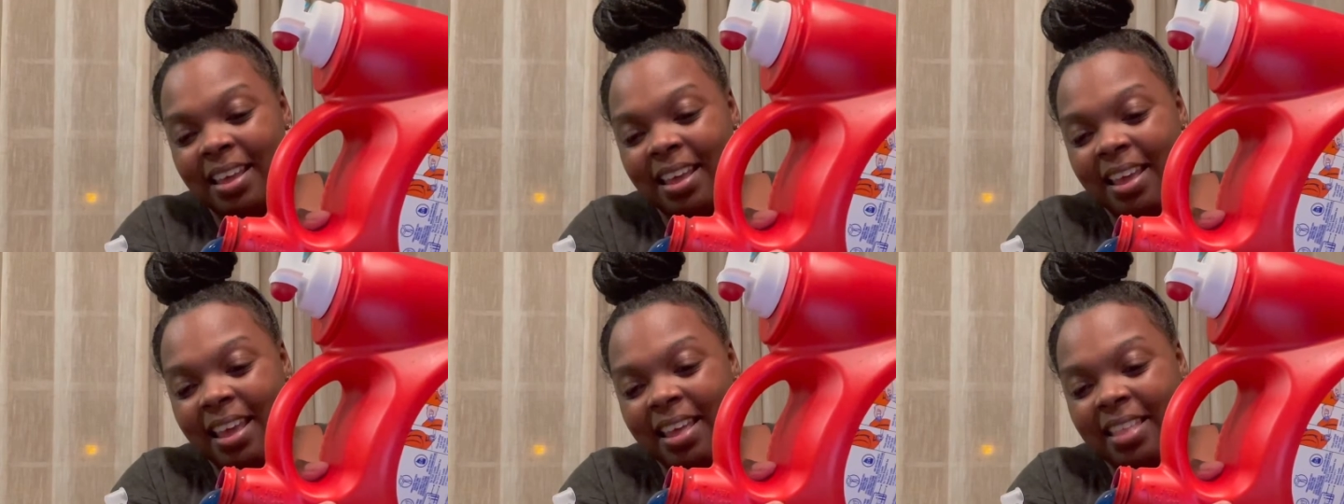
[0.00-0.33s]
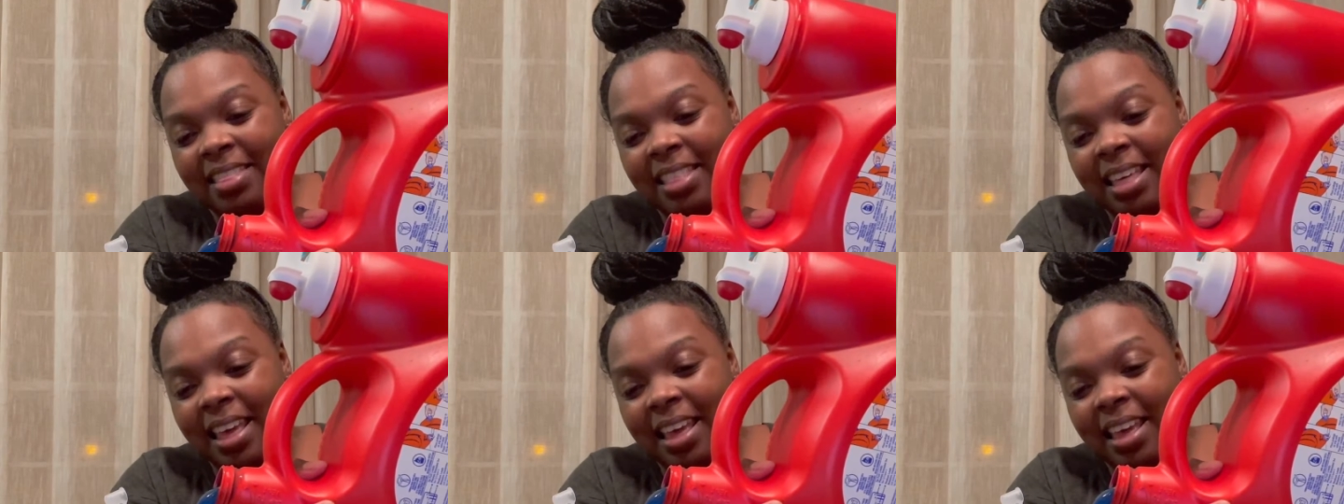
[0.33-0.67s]
And
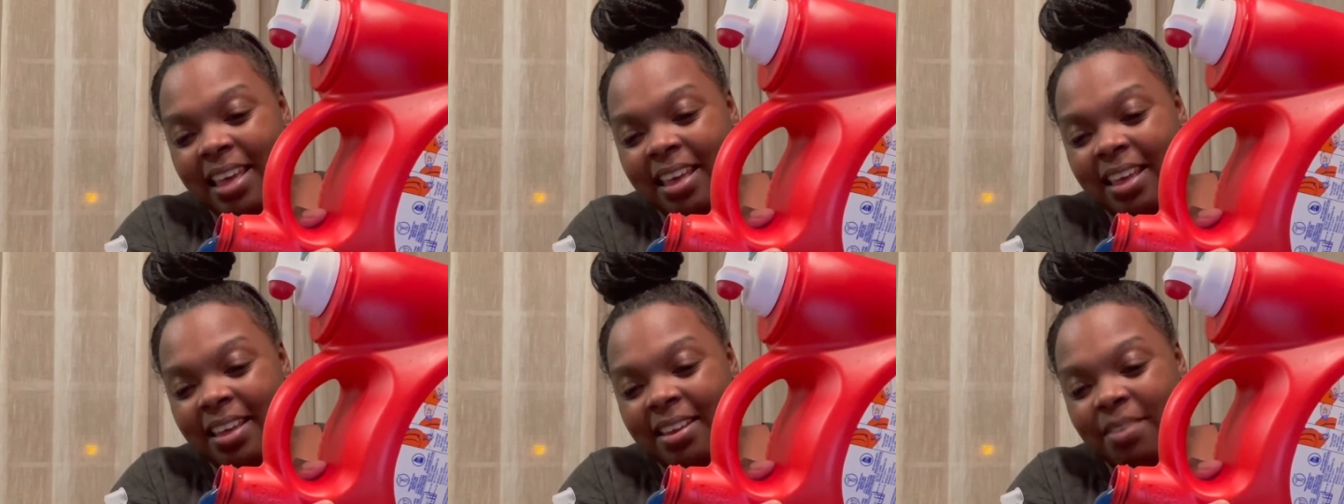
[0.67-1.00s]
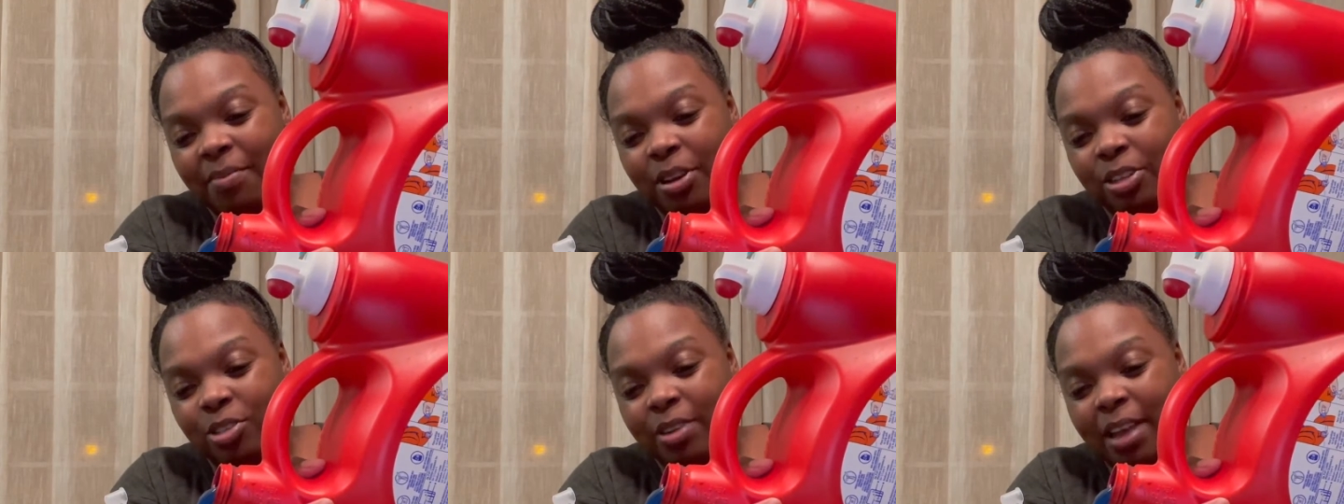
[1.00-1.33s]
then
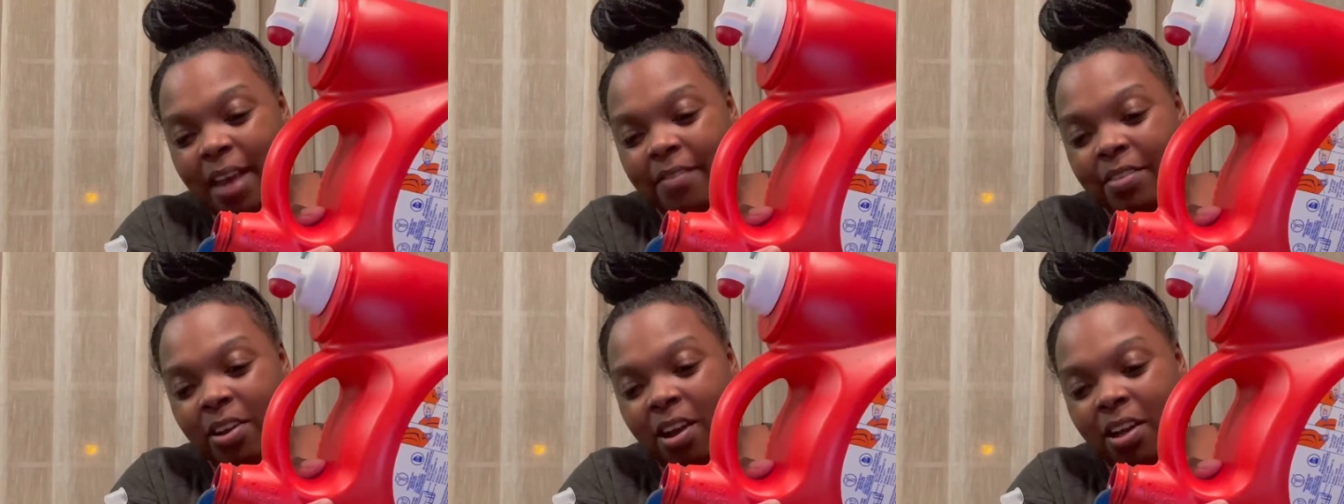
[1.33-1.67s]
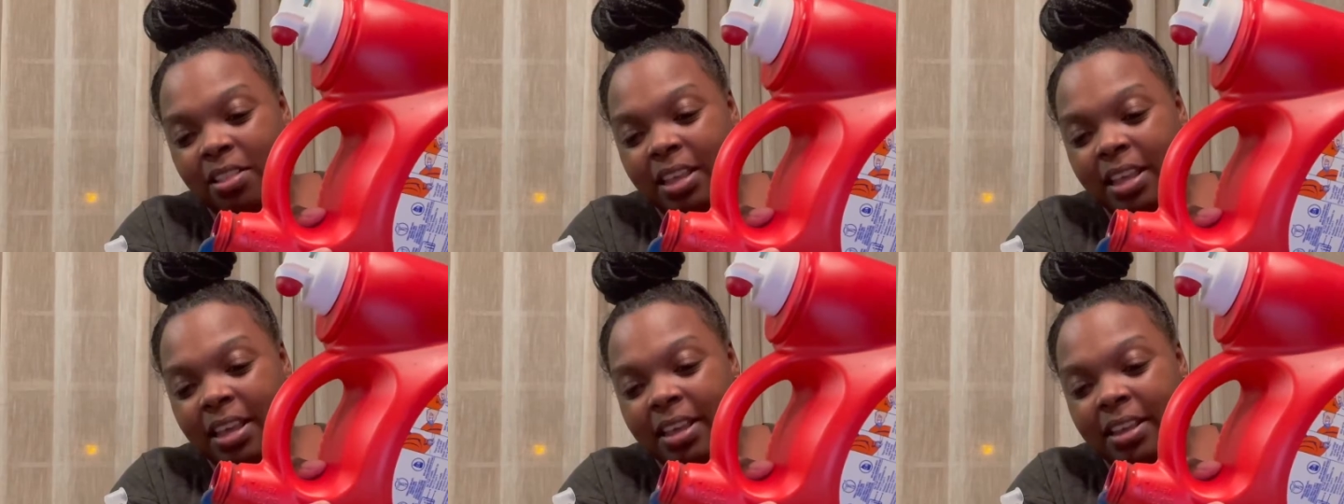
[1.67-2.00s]
once you have it all
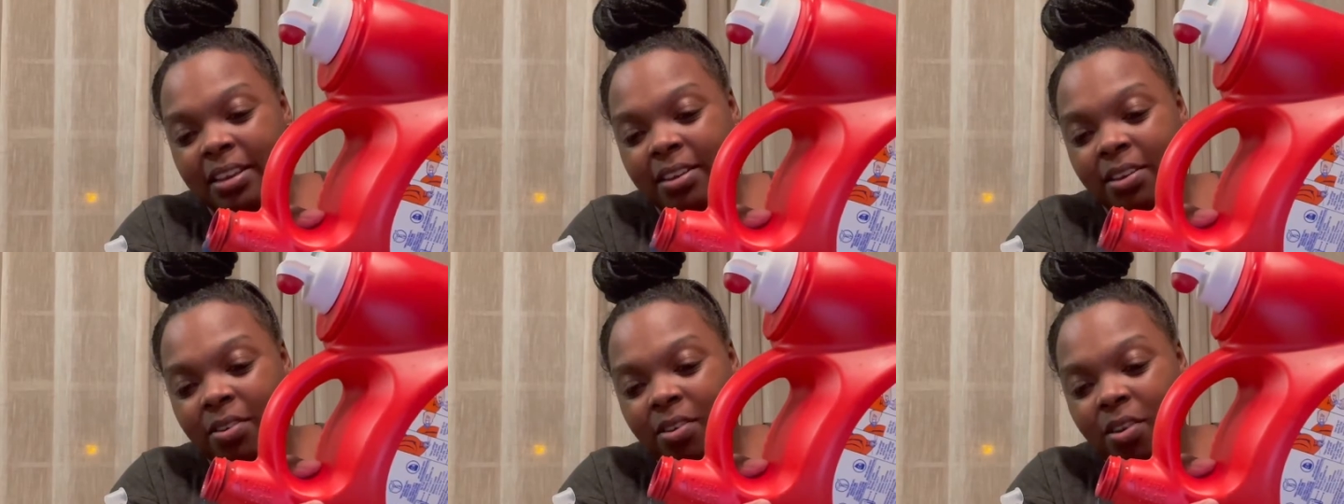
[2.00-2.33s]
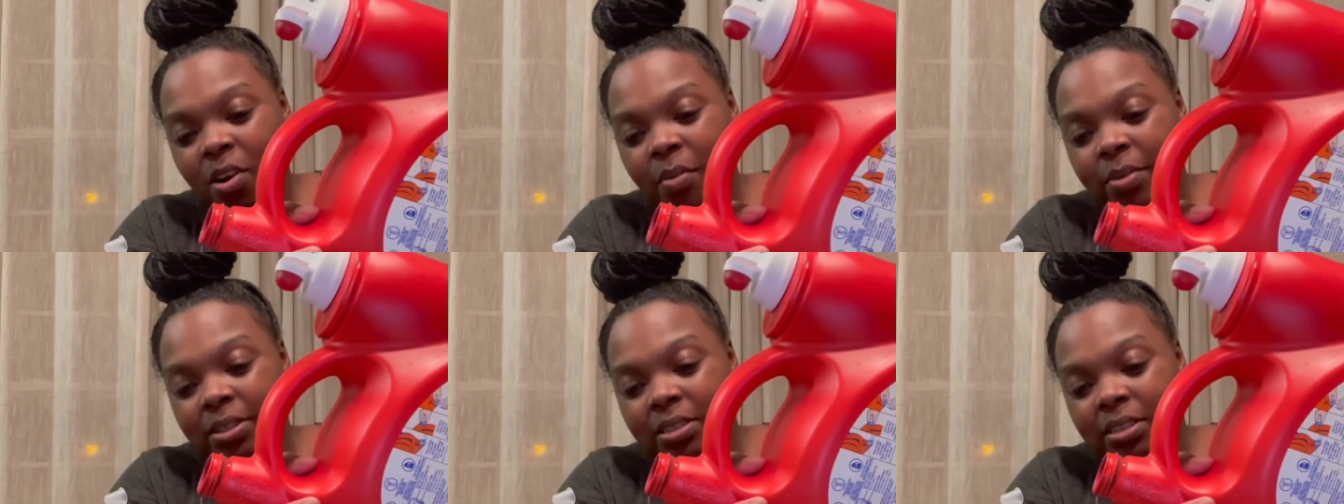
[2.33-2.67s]
in, don't go
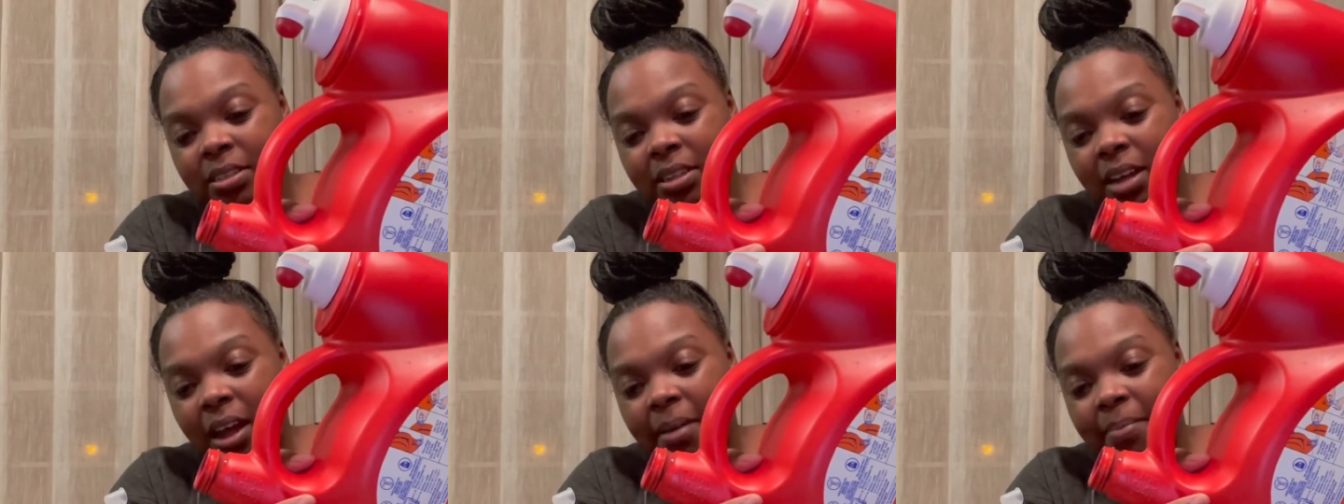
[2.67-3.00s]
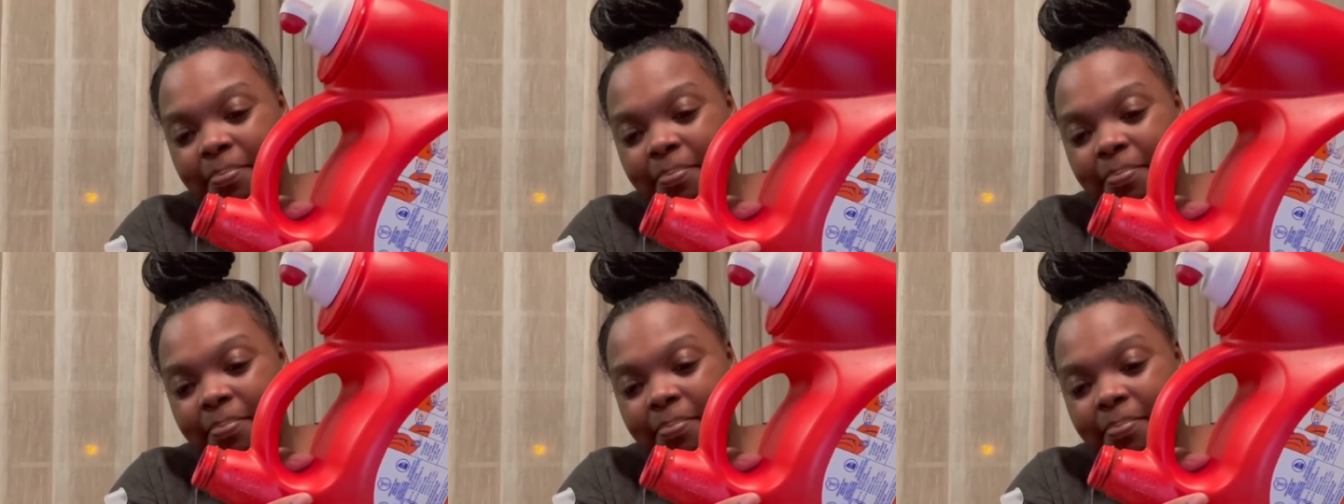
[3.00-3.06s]
all the way to the top.